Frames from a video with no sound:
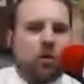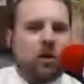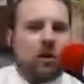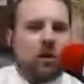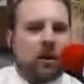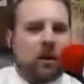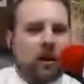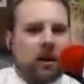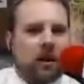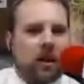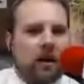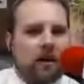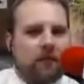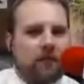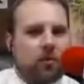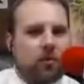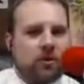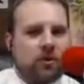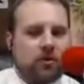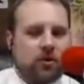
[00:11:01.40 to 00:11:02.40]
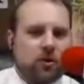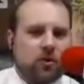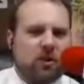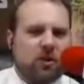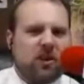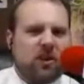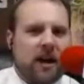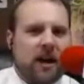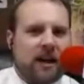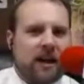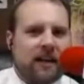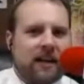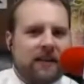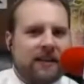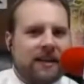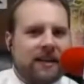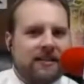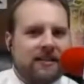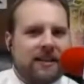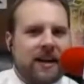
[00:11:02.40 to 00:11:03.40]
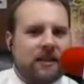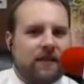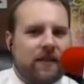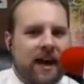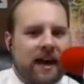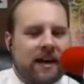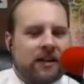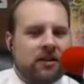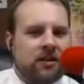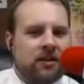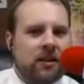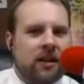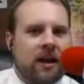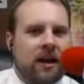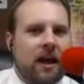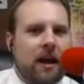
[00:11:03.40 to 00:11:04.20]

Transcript: love what you do, you're not getting that satisfaction,